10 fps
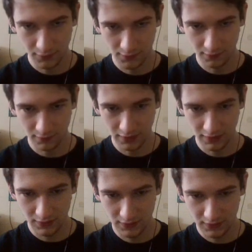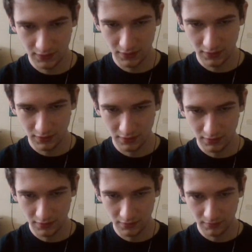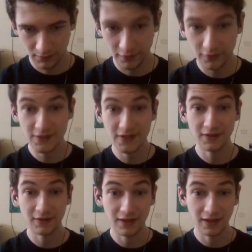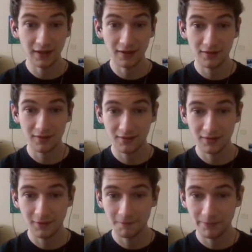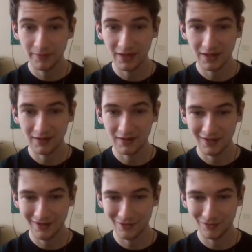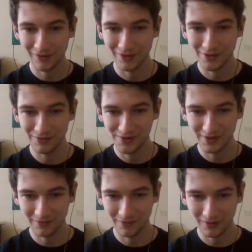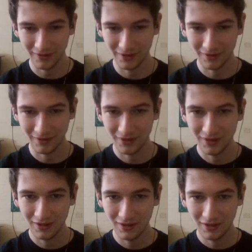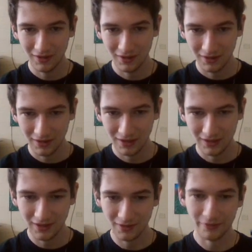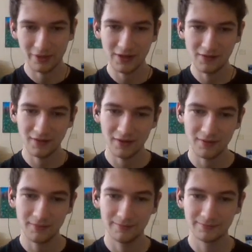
also can't, but our 10 can. And now our 2s can fill in, and now our 8 can.